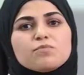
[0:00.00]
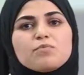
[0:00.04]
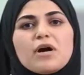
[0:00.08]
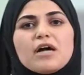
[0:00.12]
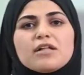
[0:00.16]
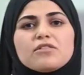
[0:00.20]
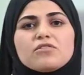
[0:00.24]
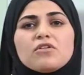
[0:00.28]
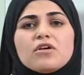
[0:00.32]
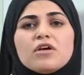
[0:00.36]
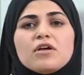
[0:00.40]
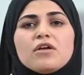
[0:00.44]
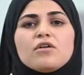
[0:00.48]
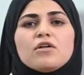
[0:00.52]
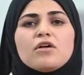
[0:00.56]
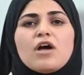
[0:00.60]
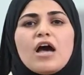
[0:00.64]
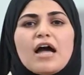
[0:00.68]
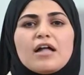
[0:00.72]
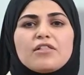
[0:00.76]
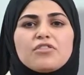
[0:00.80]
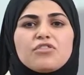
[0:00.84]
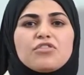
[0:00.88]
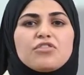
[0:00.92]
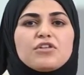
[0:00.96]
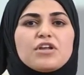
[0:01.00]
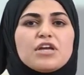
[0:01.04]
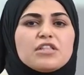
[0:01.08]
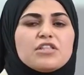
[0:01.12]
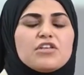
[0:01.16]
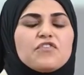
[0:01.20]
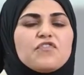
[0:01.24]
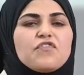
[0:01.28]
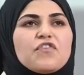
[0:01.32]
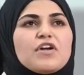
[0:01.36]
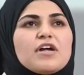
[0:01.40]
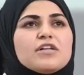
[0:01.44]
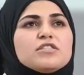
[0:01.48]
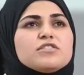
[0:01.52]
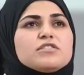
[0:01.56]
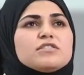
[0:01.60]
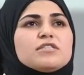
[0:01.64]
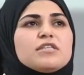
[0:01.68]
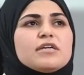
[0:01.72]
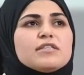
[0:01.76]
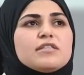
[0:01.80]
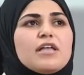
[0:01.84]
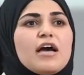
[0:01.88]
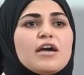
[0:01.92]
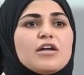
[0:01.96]
but at 3 different
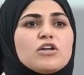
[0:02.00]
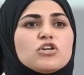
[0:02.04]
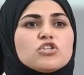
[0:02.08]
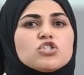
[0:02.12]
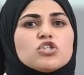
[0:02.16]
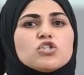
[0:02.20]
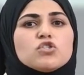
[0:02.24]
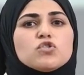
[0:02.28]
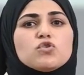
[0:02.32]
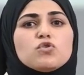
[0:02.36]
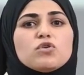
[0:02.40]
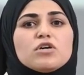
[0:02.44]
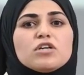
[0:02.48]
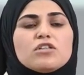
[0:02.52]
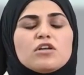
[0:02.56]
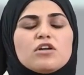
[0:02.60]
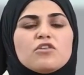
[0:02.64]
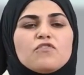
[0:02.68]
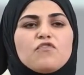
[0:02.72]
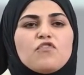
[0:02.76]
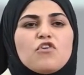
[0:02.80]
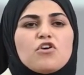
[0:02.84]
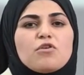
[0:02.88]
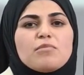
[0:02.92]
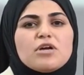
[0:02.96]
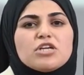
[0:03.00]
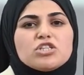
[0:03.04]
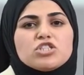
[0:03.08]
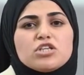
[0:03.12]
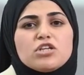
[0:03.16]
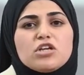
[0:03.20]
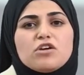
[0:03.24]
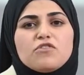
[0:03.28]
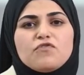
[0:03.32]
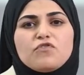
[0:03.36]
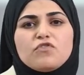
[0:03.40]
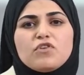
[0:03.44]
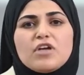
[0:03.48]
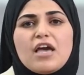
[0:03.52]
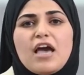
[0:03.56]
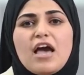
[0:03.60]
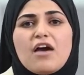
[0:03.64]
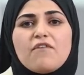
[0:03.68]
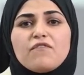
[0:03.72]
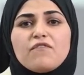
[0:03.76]
directions to get information if we have